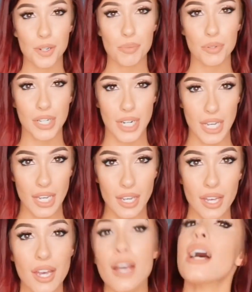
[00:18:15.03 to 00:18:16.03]

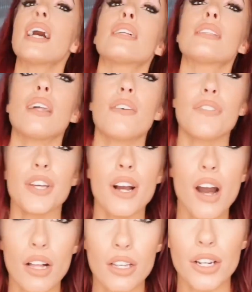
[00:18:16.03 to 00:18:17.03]
pretty. I love the
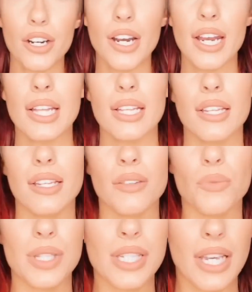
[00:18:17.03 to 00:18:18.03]
color, and I,
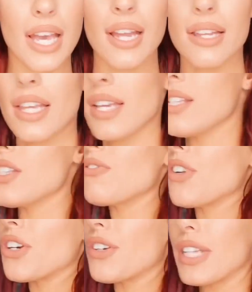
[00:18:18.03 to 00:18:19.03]
once again, think it's
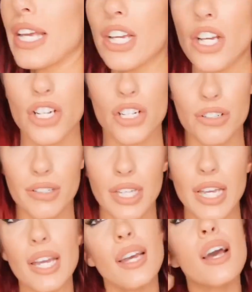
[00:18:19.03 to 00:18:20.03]
very, like,
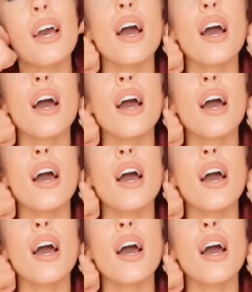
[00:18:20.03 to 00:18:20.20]
girly.